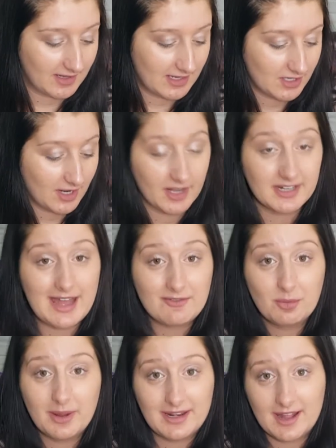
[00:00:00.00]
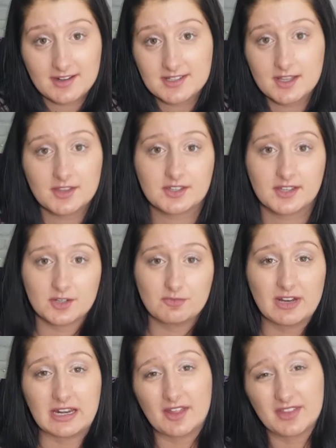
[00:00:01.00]
And I never wear necklaces either, because I
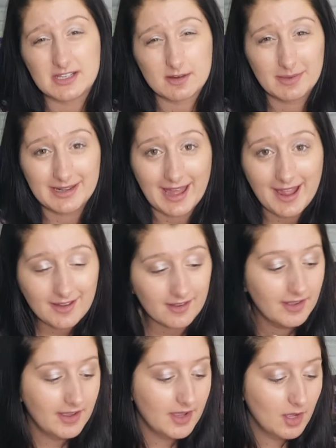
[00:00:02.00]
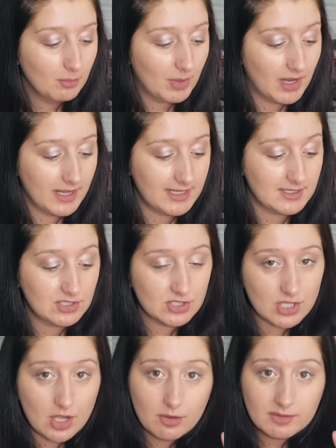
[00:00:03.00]
don't really like things around my neck. But it is
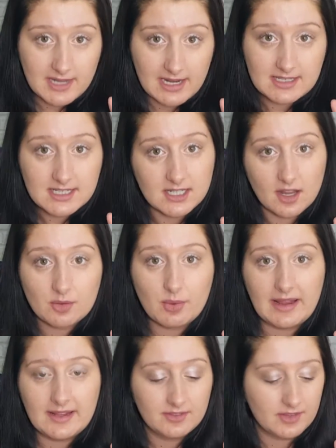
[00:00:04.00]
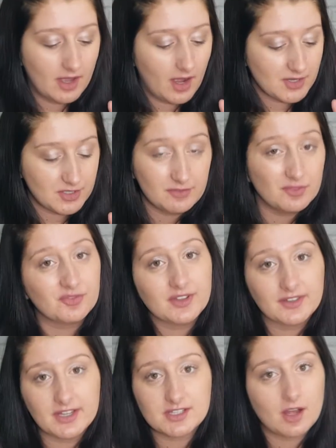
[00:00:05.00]
so dainty and lightweight that I don't even
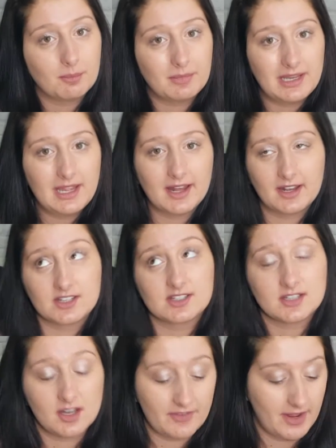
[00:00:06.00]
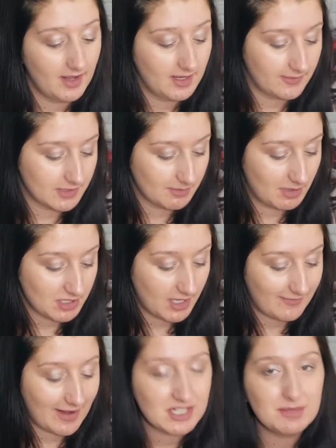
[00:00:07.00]
feel that it's on me, and I just love it. I love it so much. And
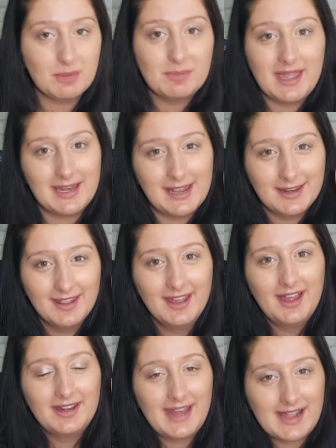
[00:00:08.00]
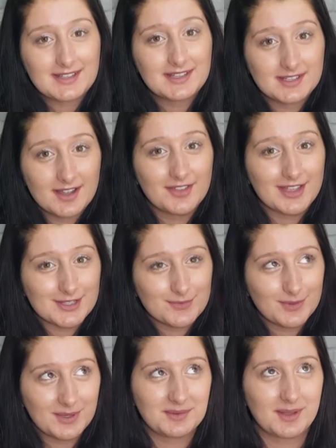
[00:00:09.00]
I've actually been pinning necklaces like this
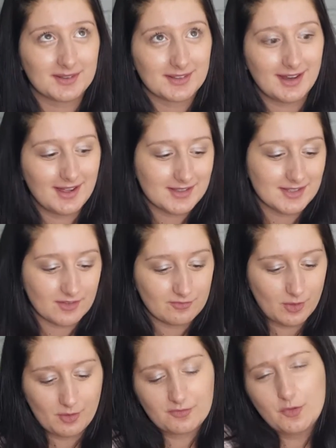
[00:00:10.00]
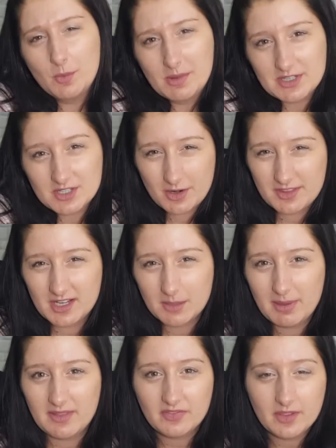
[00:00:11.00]
for like the last 4 months ago, I think I
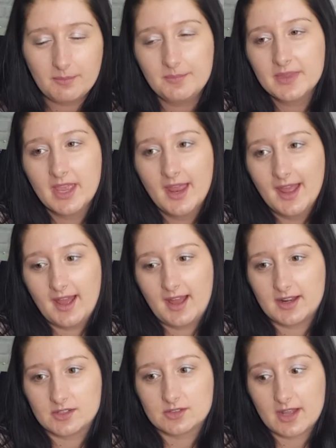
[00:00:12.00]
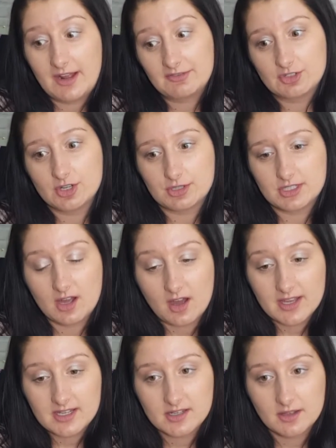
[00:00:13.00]
pinned them. And after Jonah
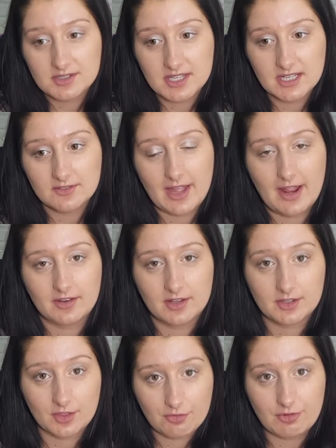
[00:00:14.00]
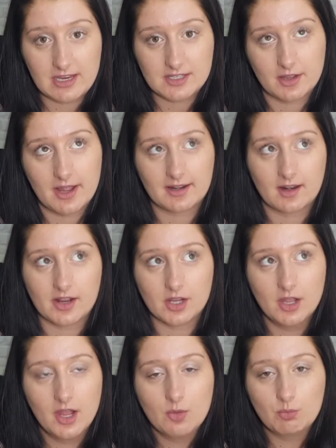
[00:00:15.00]
died, and I was thinking of getting like the 3. So I had
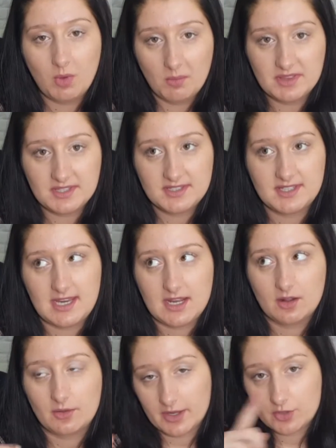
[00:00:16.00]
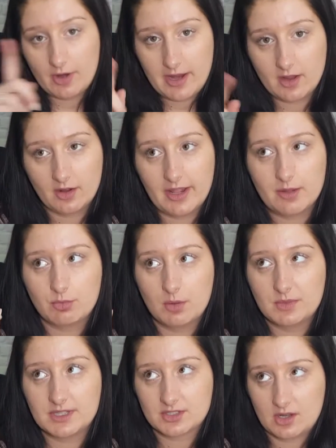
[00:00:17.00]
like one with C, like Craig on it,
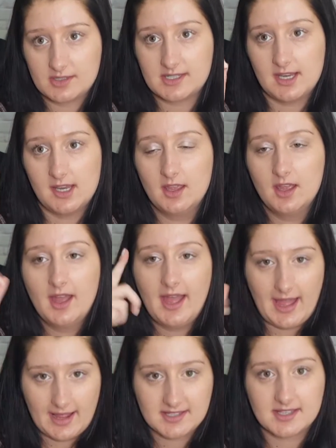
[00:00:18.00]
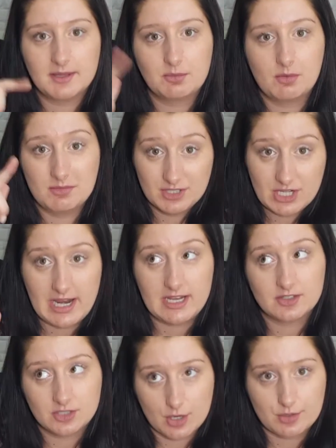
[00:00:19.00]
one with Scotty S, and then one with
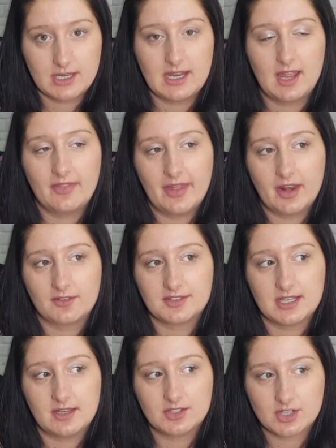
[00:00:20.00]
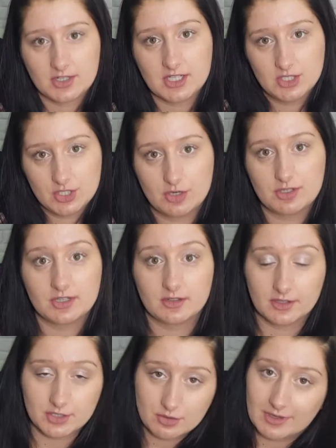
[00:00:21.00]
J, Jodie. And then obviously Scotty and Jodie,
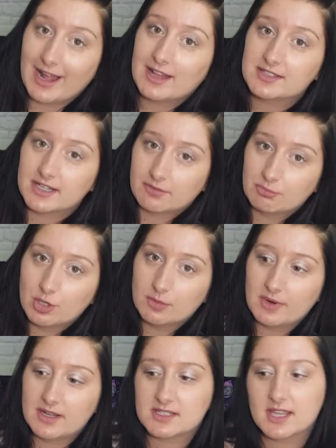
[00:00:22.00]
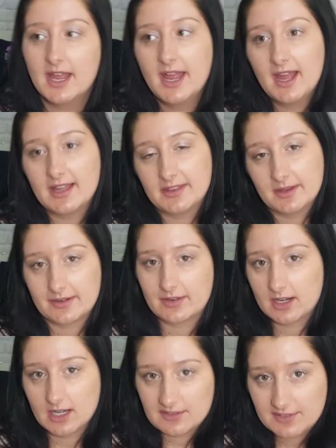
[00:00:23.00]
the 2 cats, they'd have paw prints, and they'd have
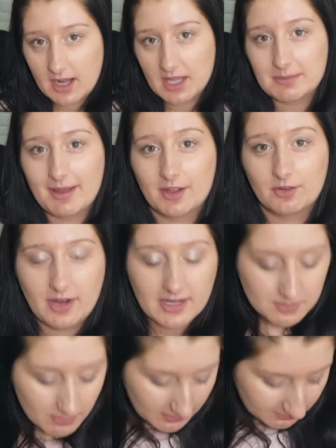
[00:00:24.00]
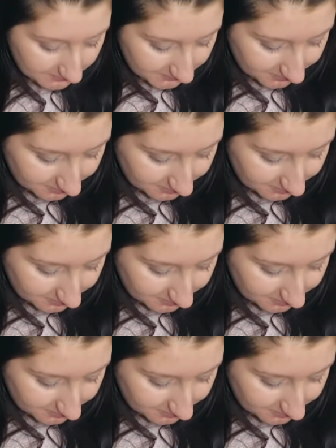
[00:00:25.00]
like a love heart on the back of Craig's one.